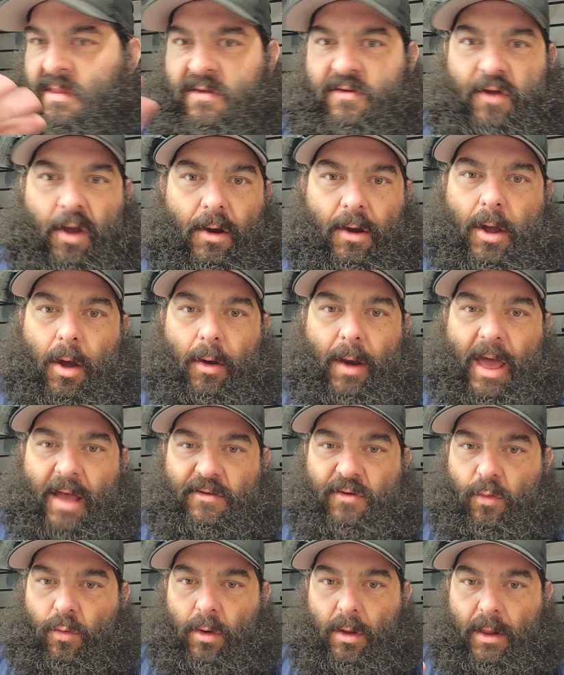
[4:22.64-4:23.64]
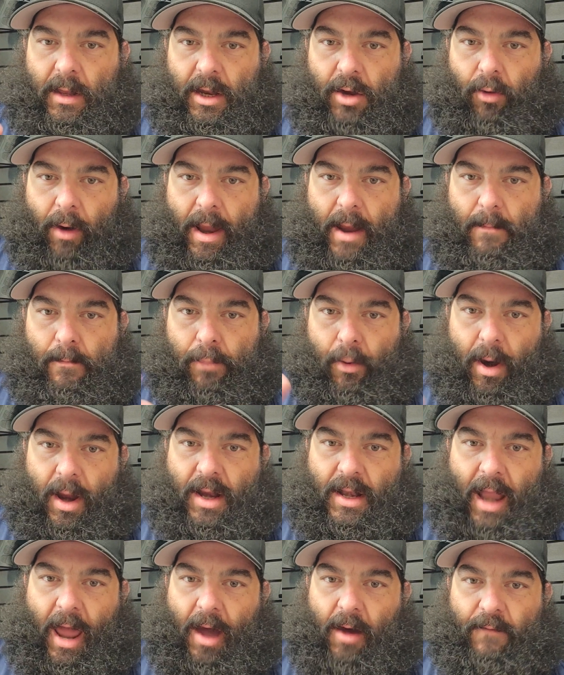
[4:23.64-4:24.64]
Cerakote has a really great
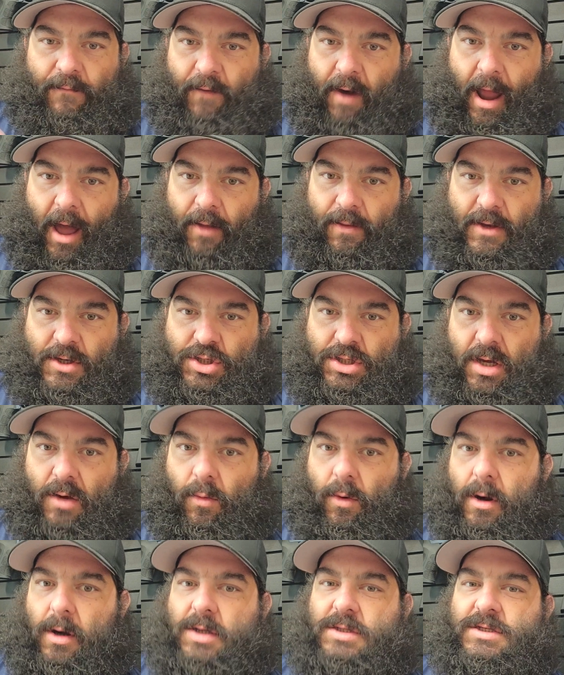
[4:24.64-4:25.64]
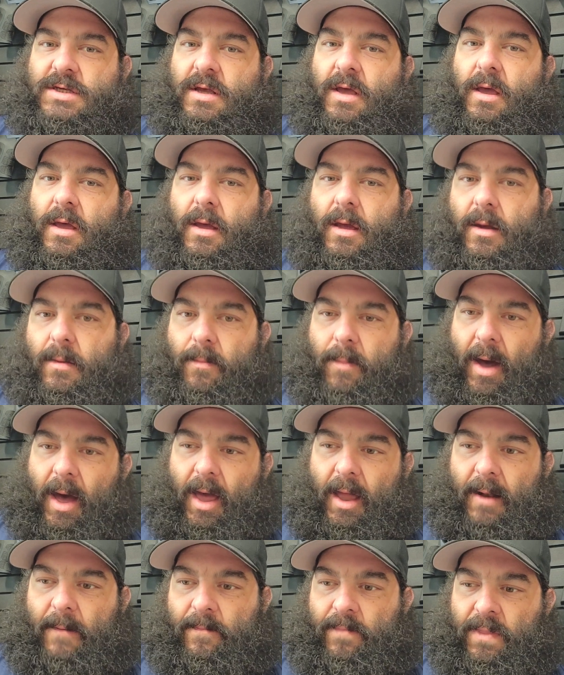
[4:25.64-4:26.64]
breakdown for how this shit works.
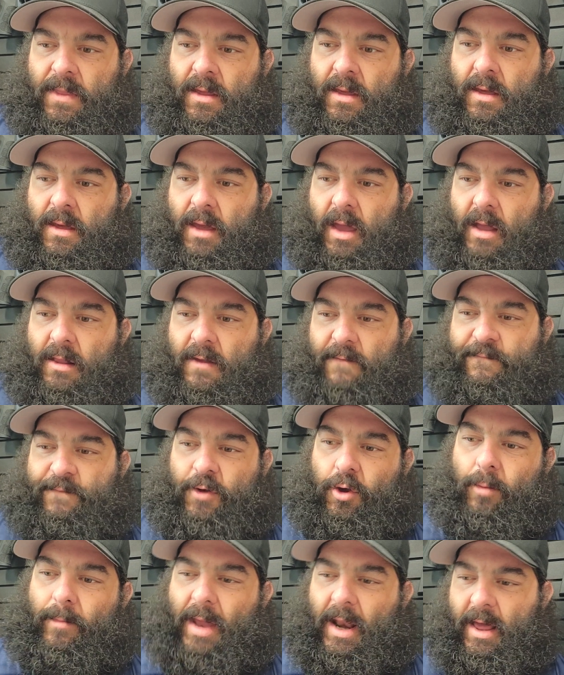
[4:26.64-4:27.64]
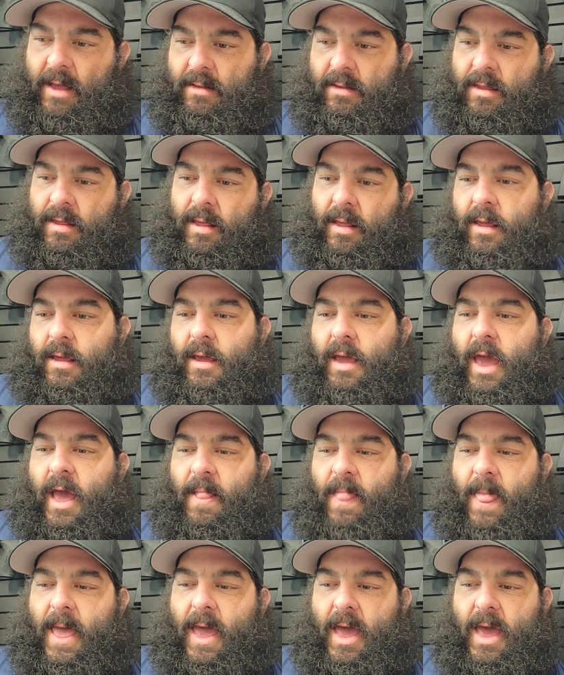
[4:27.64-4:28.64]
But it's a few minutes,
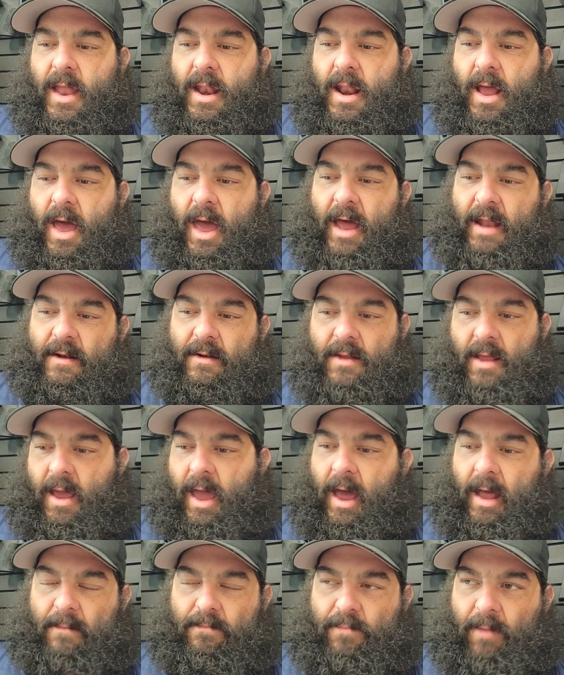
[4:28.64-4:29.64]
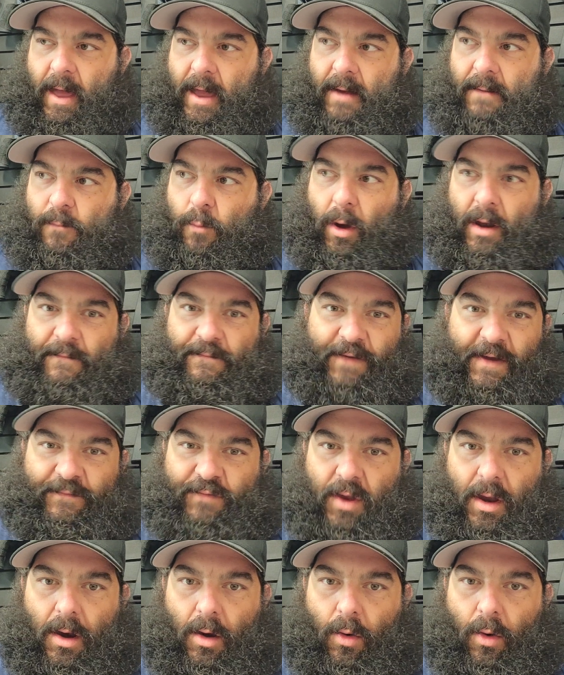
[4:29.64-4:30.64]
and then at like
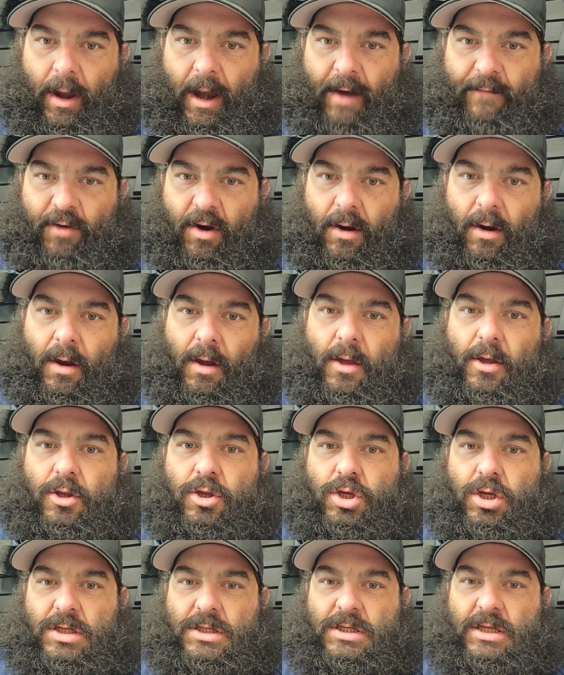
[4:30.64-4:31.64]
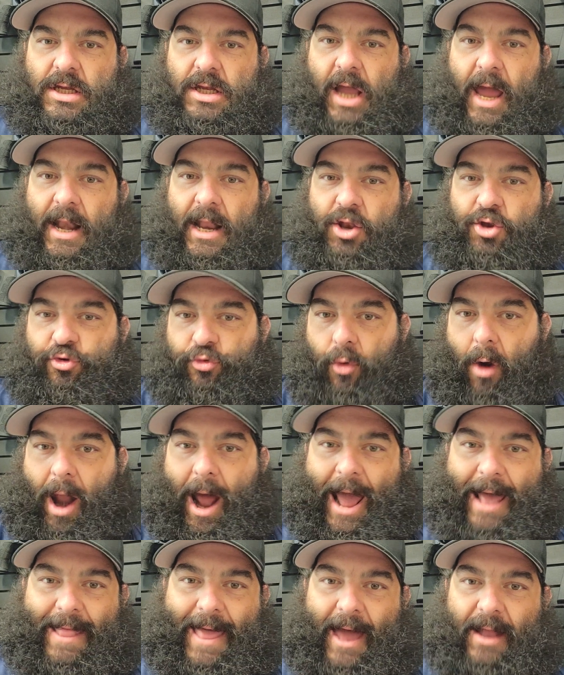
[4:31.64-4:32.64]
150 or whatever, just to kind of
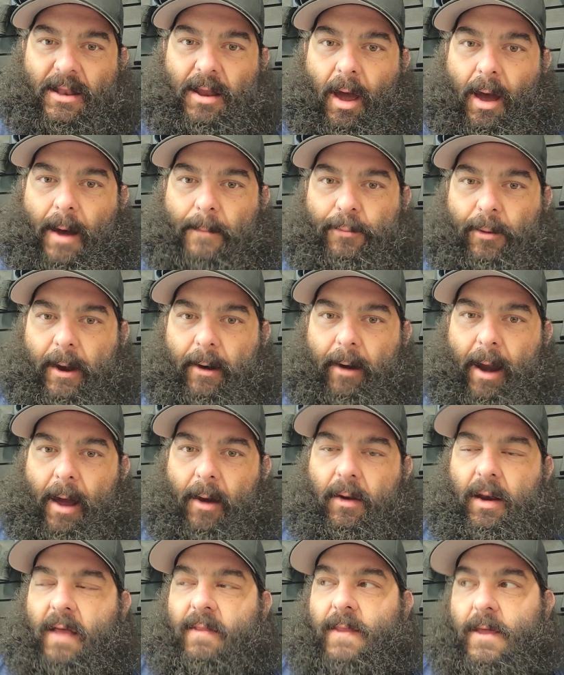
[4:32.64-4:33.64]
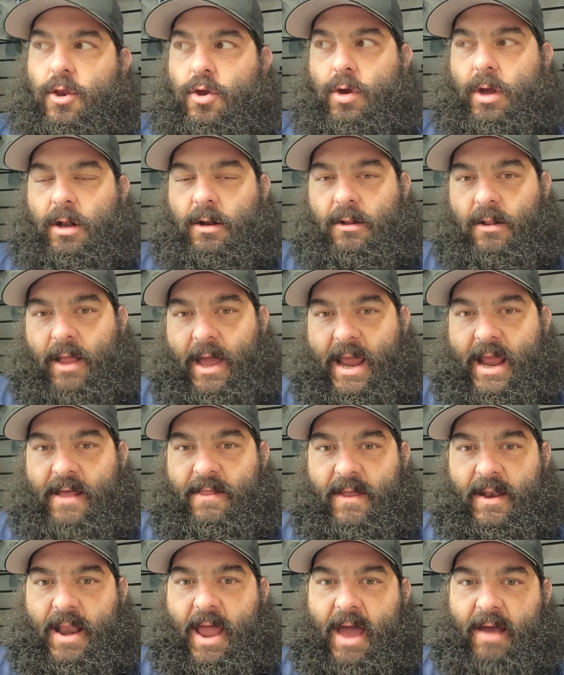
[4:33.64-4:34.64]
dry that top layer out, and then you can lay
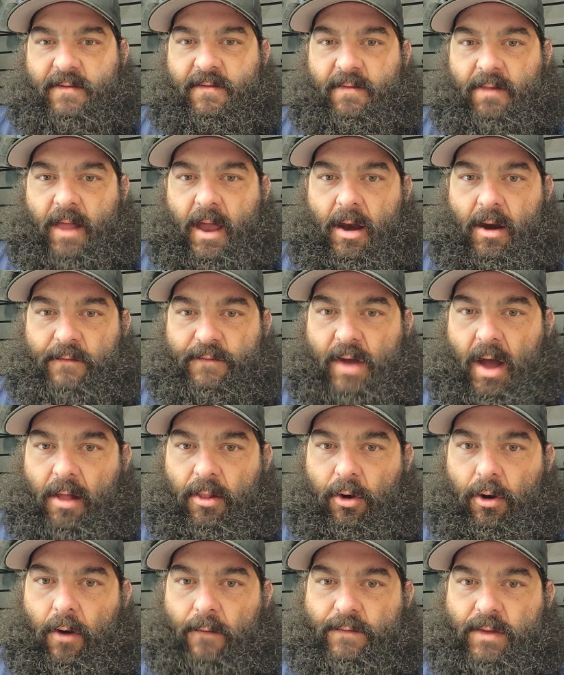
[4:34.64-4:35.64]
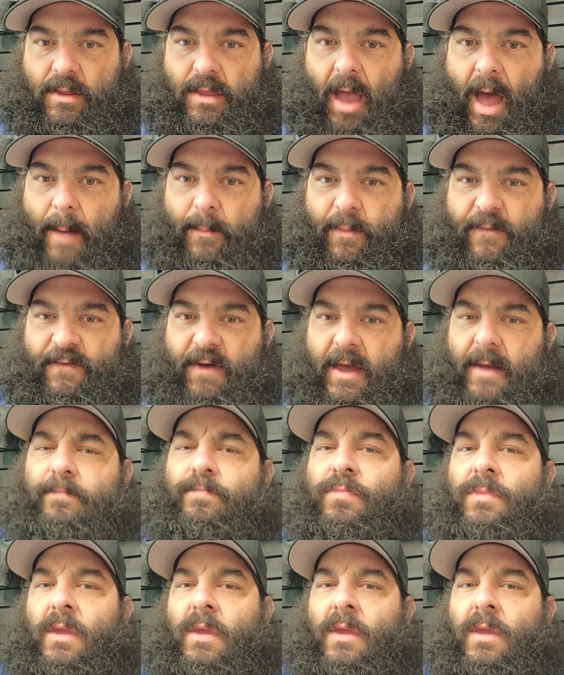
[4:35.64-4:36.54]
the next layer of color over the top of it.